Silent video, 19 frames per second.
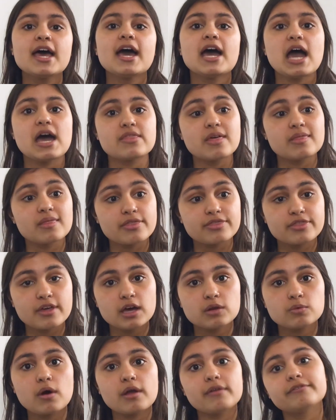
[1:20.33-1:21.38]
And then the
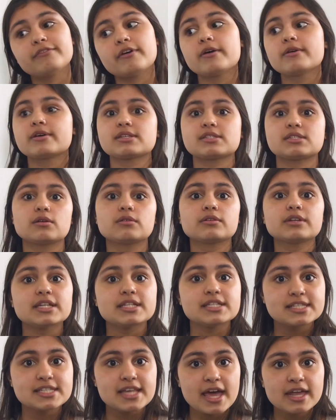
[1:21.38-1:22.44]
third one focused on
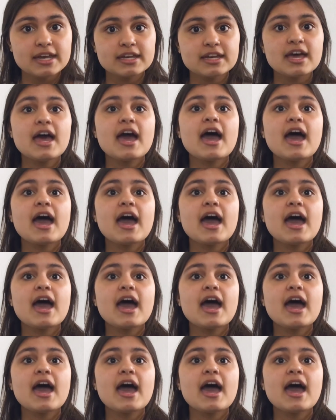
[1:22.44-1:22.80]
consent,